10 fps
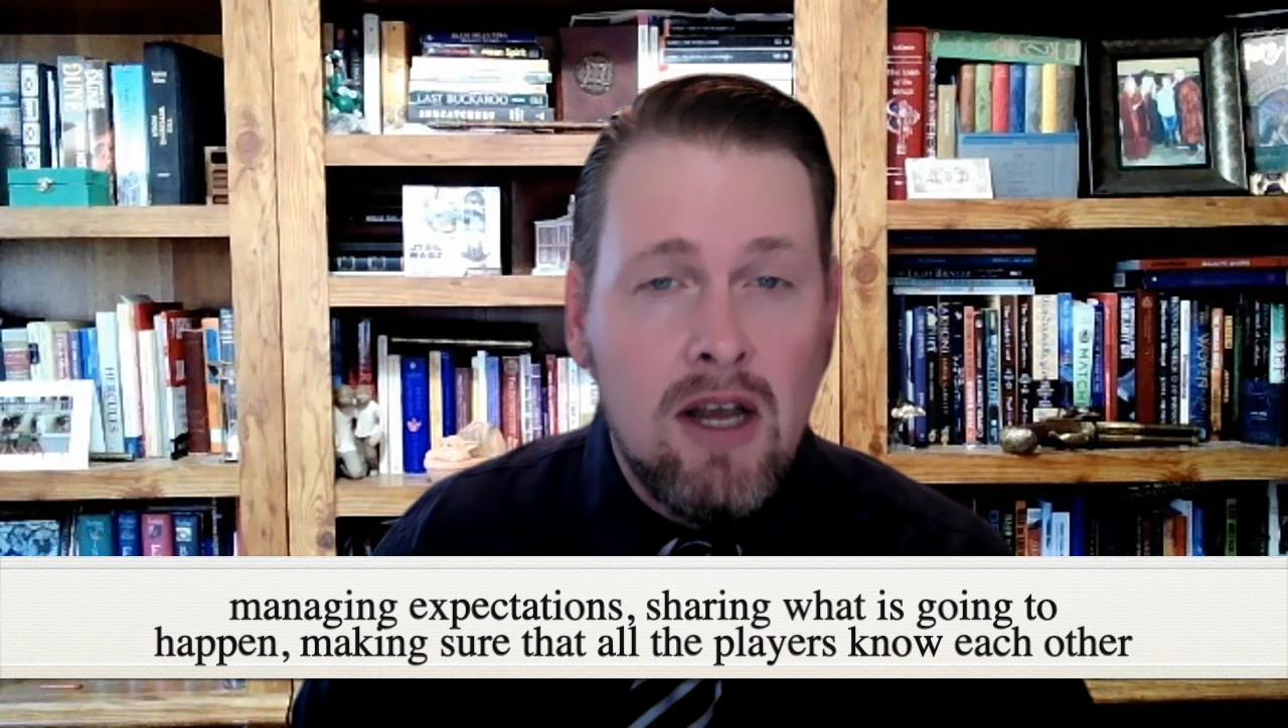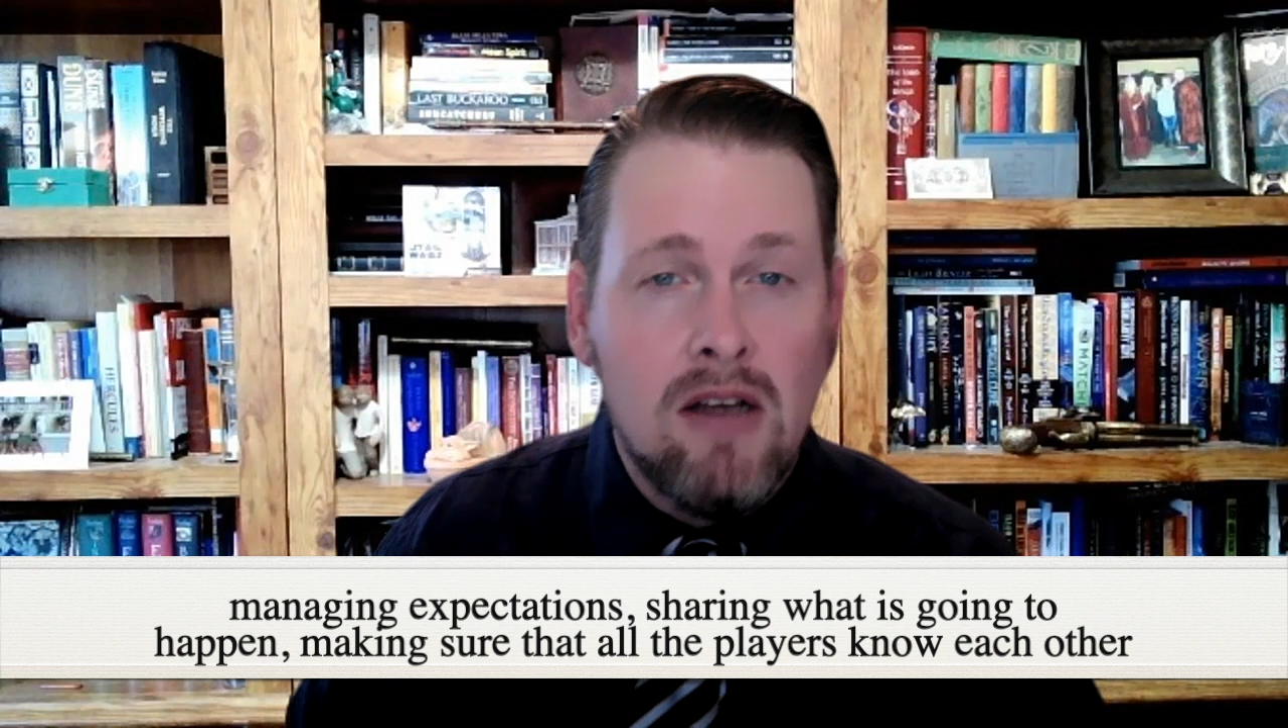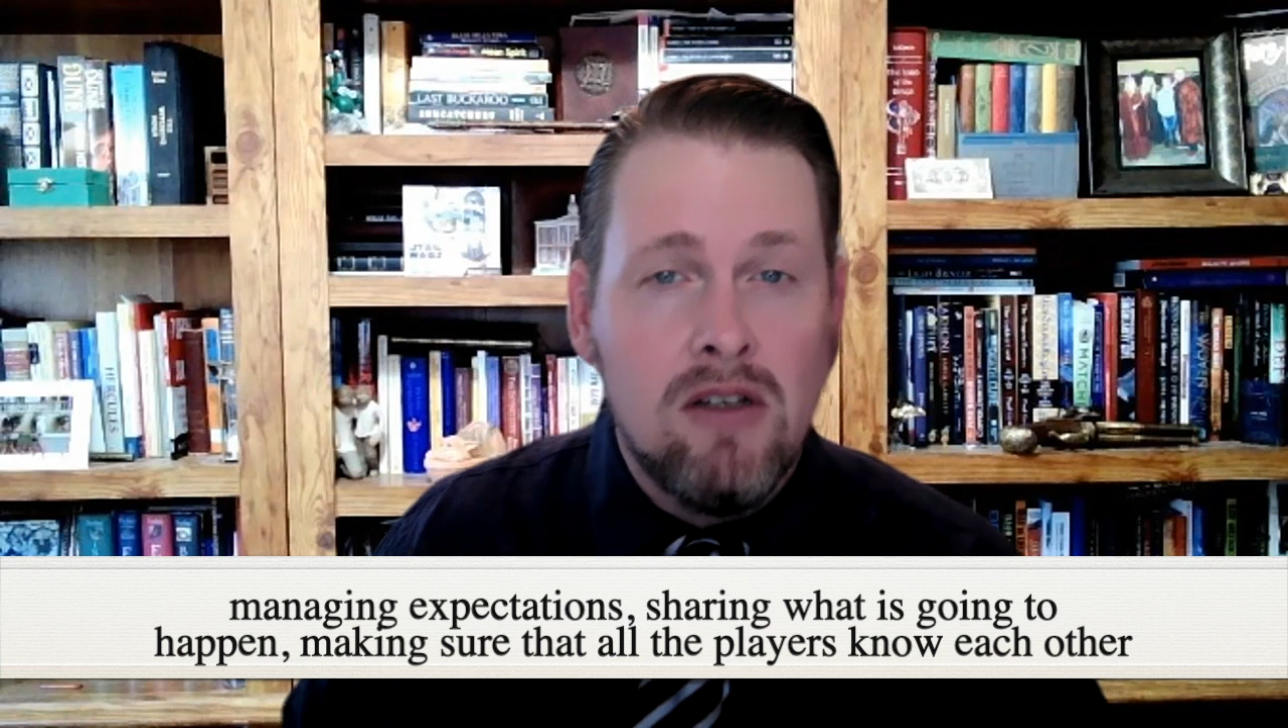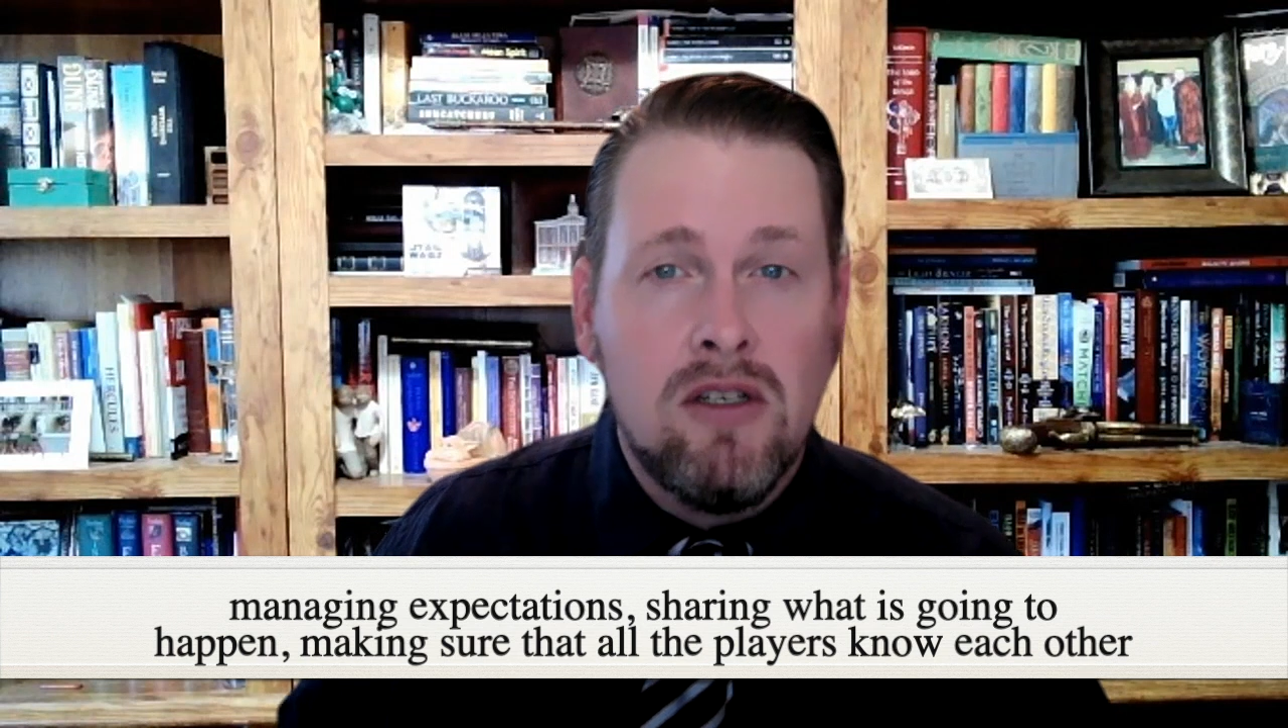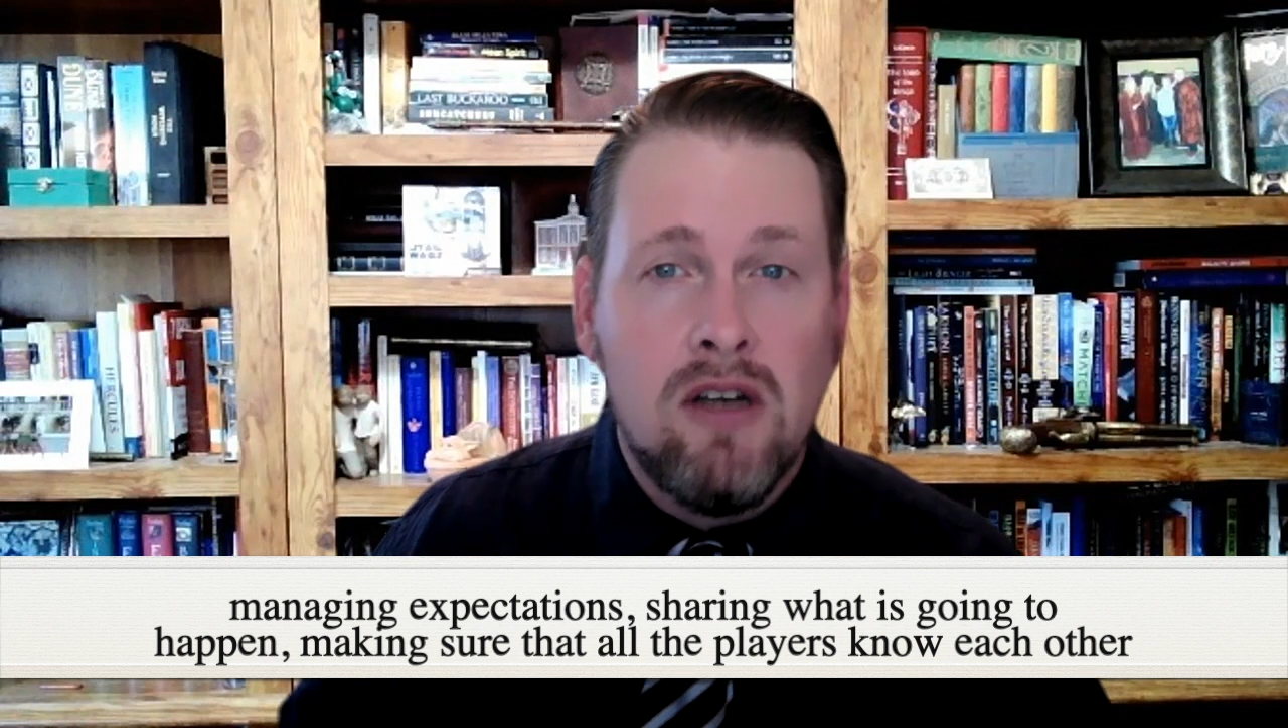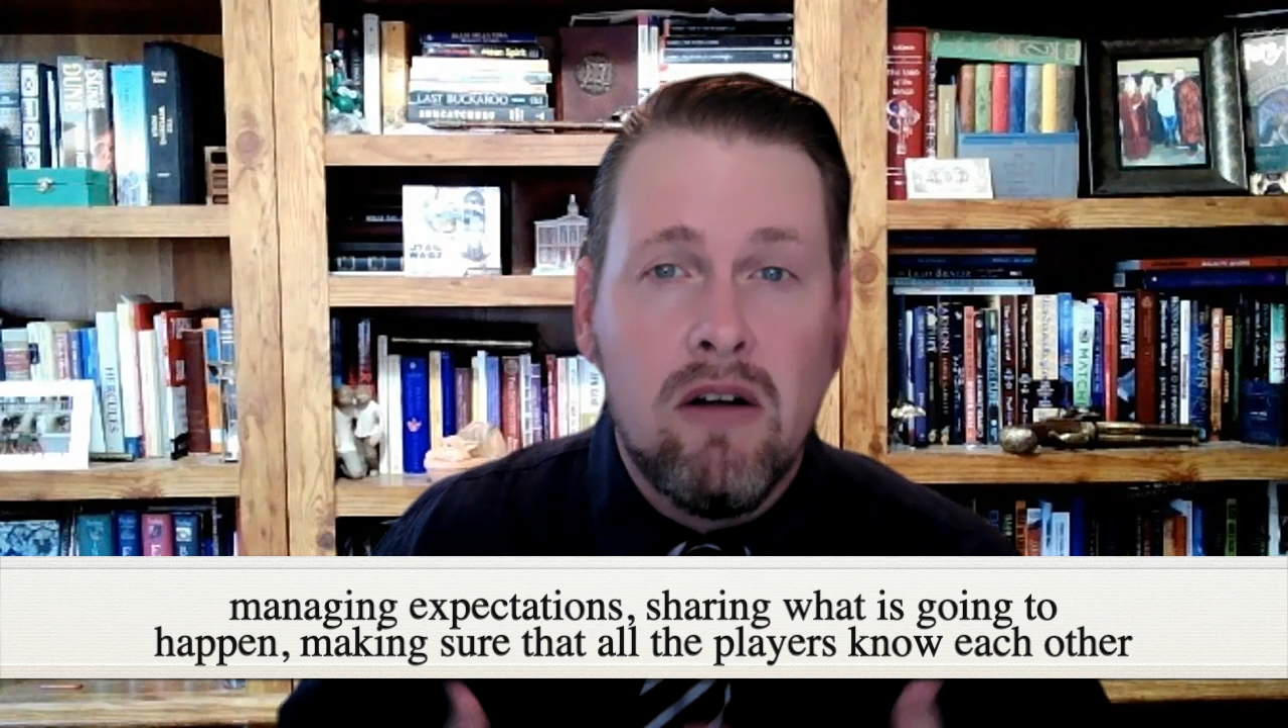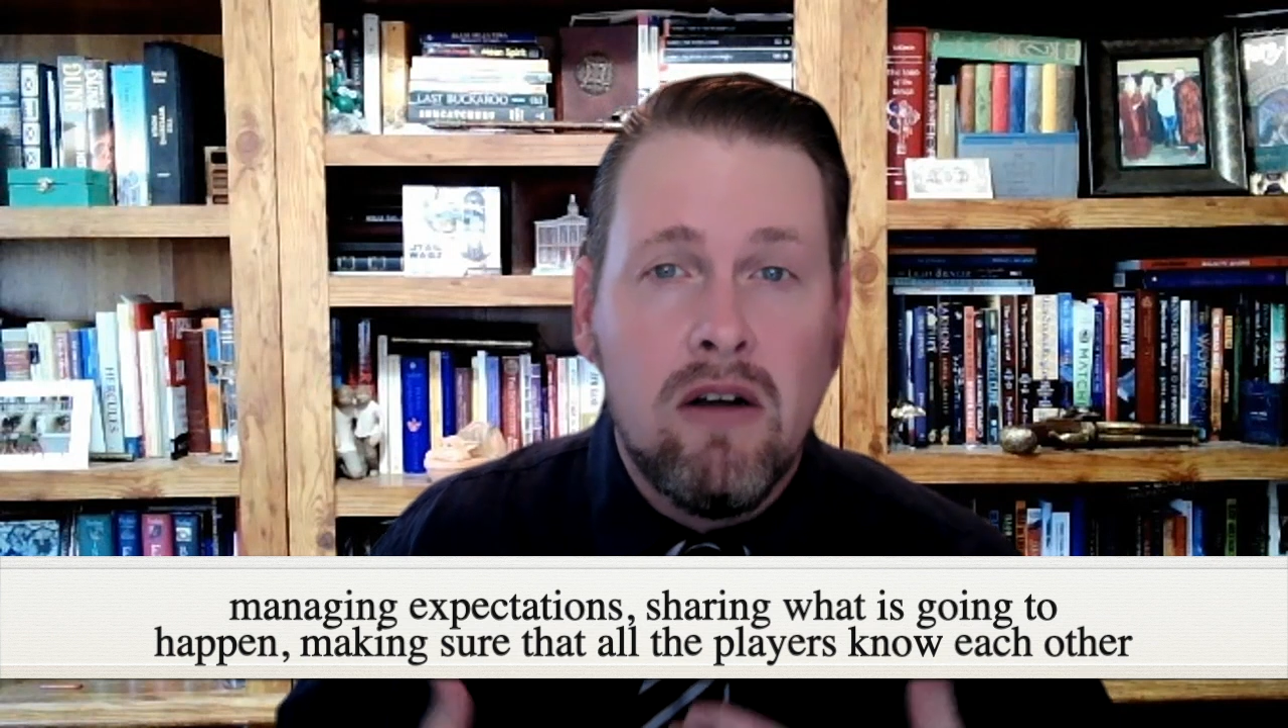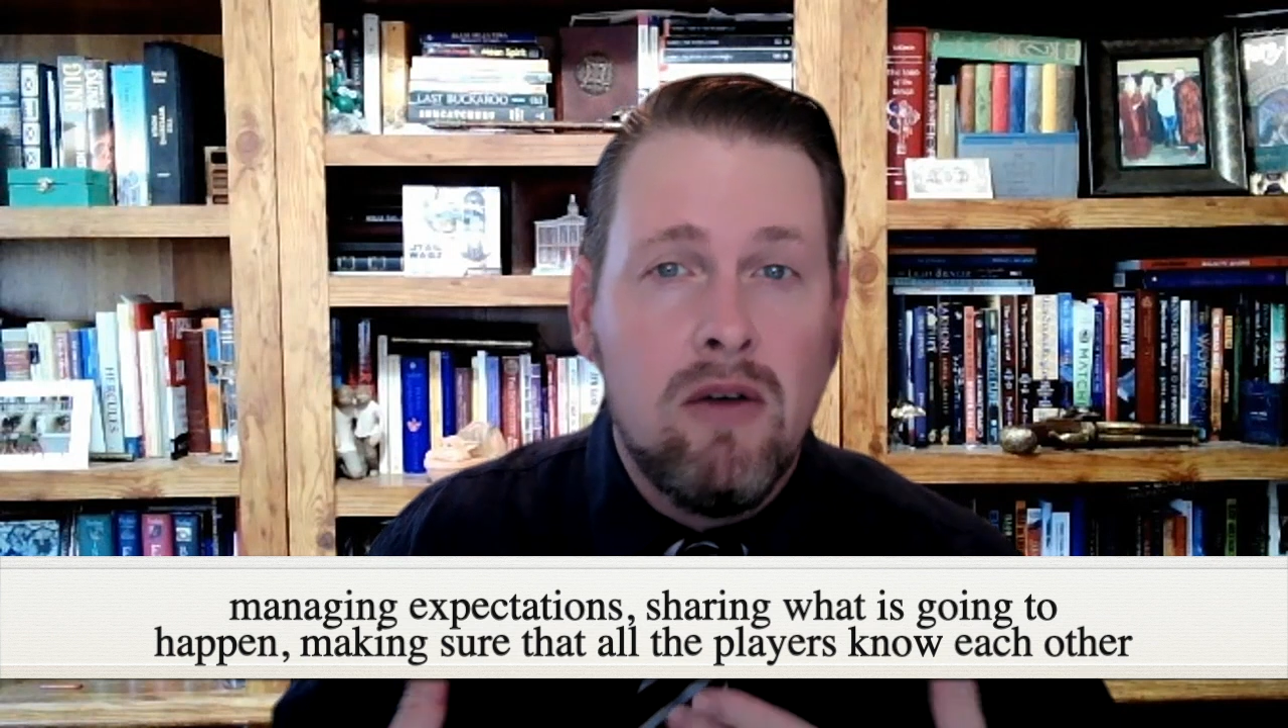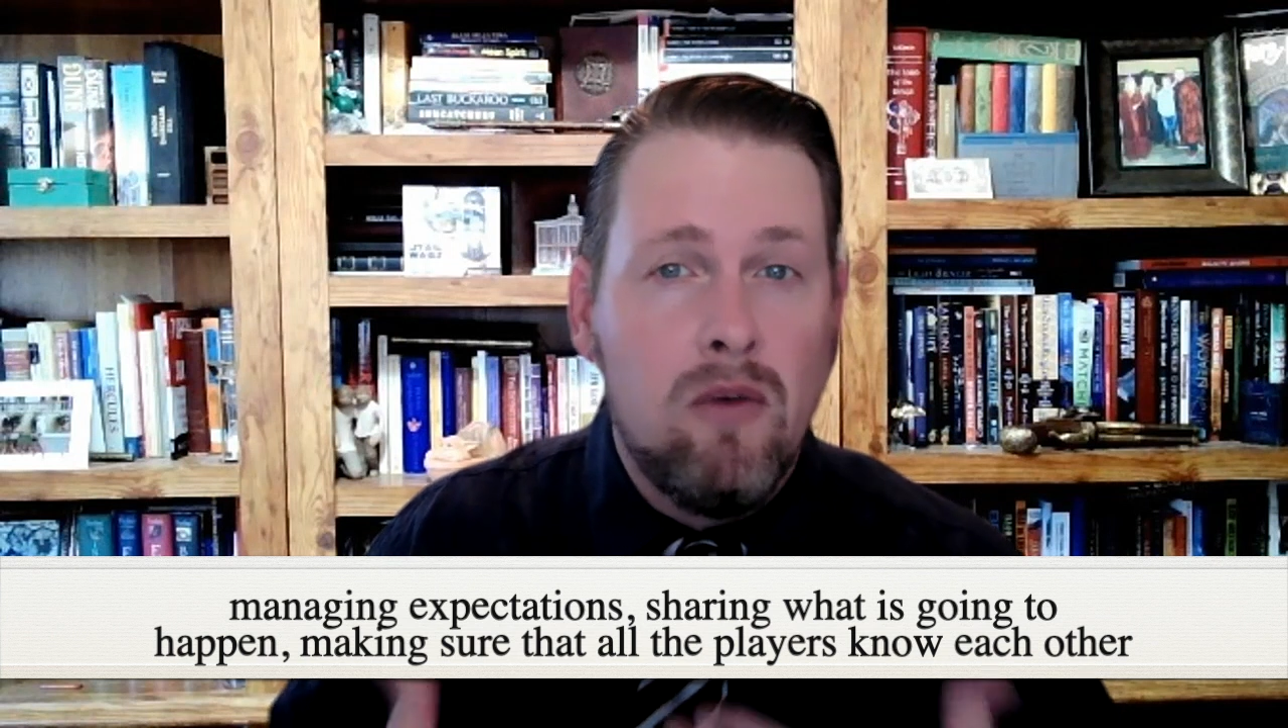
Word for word: sharing